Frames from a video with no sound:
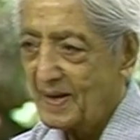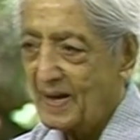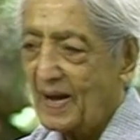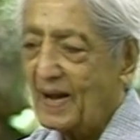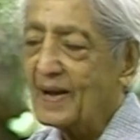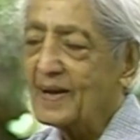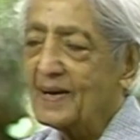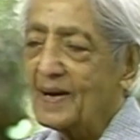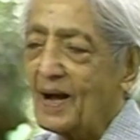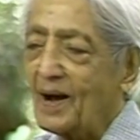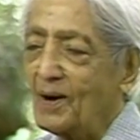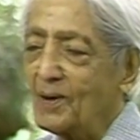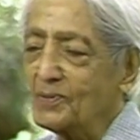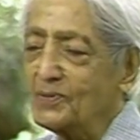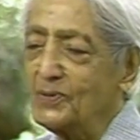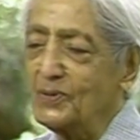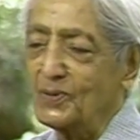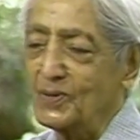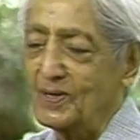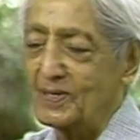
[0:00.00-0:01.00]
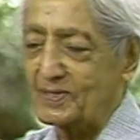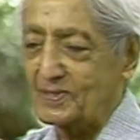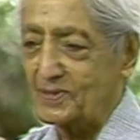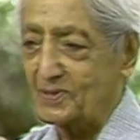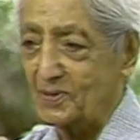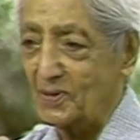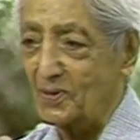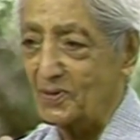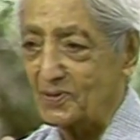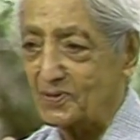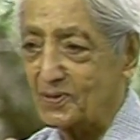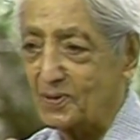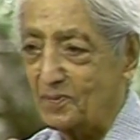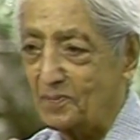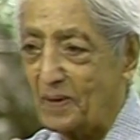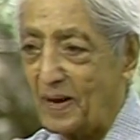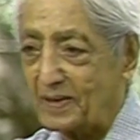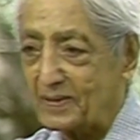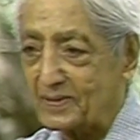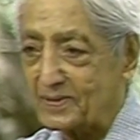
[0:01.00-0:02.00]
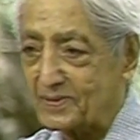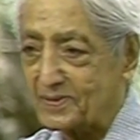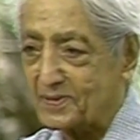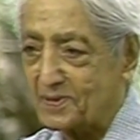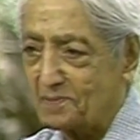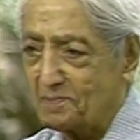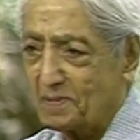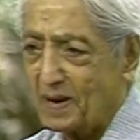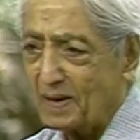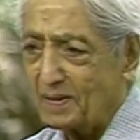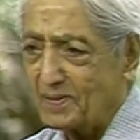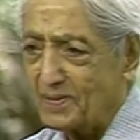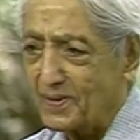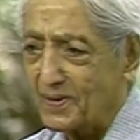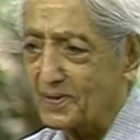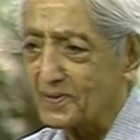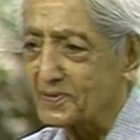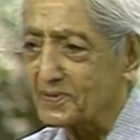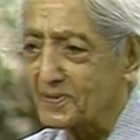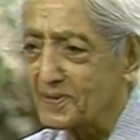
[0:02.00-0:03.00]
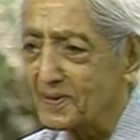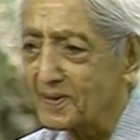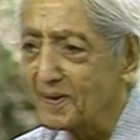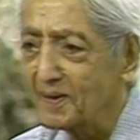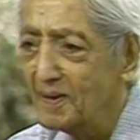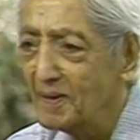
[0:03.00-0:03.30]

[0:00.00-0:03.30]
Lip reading: And how you listen also matters tremendously.